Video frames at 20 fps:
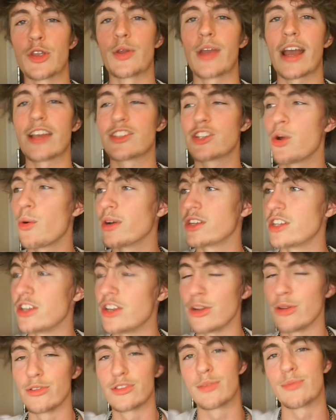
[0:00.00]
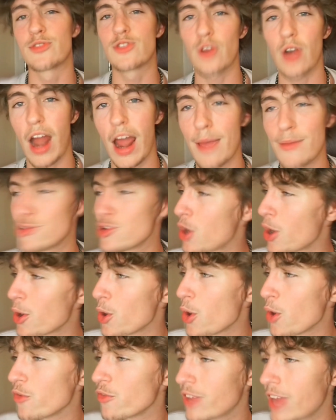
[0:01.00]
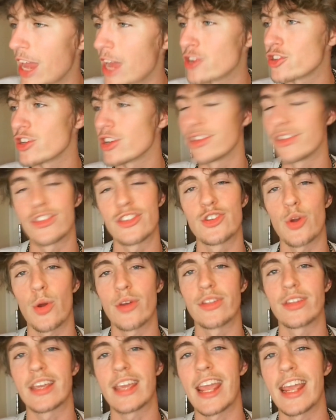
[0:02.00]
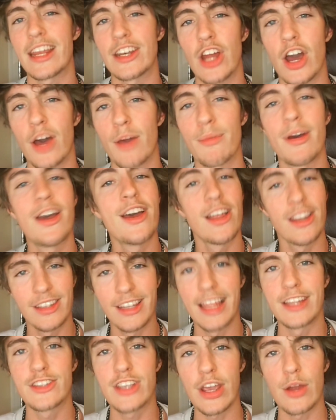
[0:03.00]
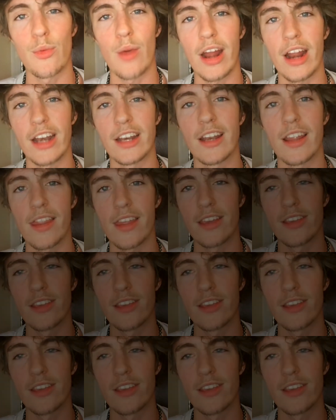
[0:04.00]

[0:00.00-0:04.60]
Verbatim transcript: So you guys know what to do. Subscribe, turn on notifications, join the kingdom. Let's get right into